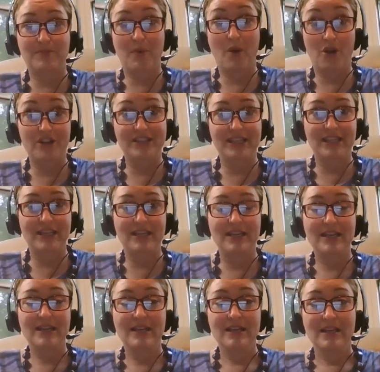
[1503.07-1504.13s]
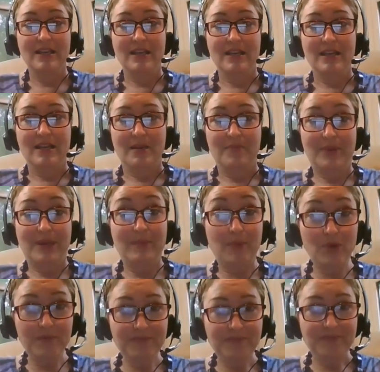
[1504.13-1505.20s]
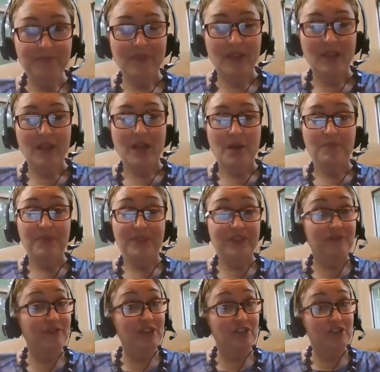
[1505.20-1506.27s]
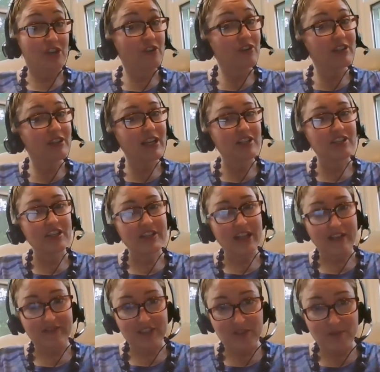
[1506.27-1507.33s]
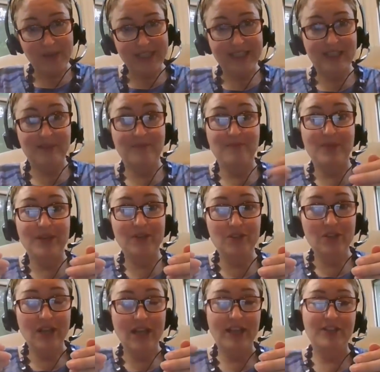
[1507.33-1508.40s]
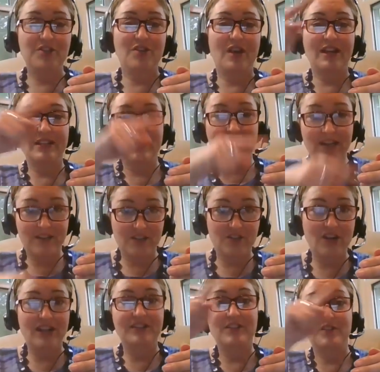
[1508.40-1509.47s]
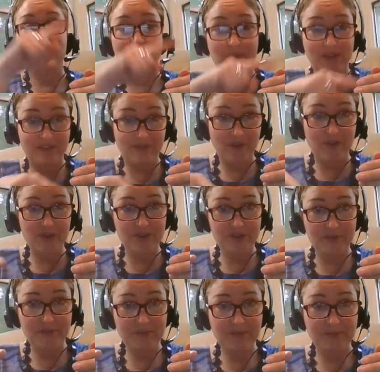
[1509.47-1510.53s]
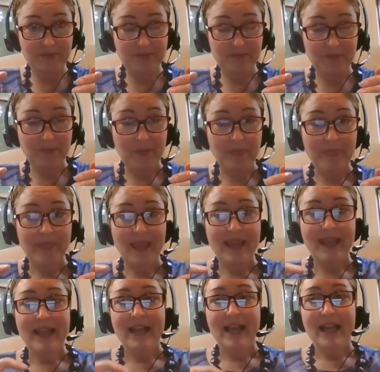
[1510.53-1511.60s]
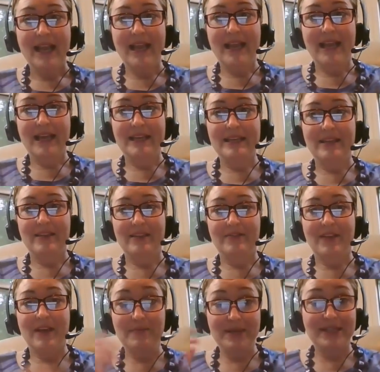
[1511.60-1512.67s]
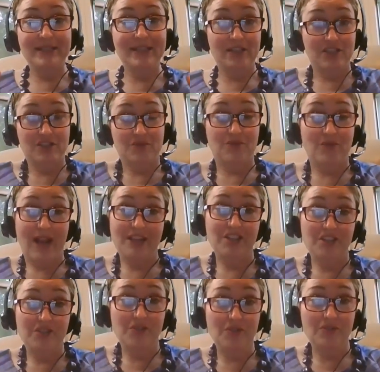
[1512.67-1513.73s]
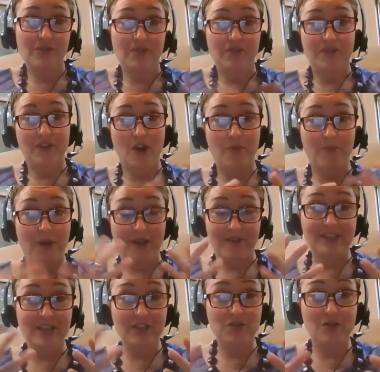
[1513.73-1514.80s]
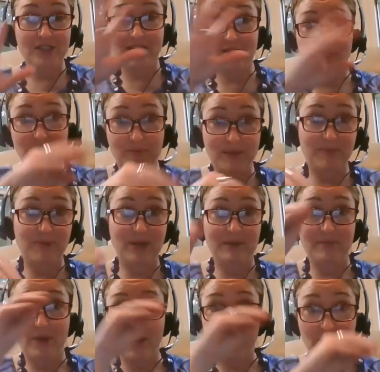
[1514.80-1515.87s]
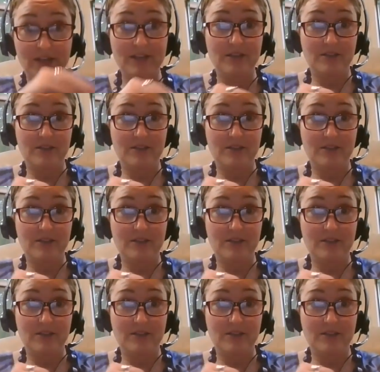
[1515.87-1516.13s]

partisan people. But then for the general election, they have to swing to the middle and try and attract those swing voters. And that means it's just rational that our policy choices will be pretty moderate.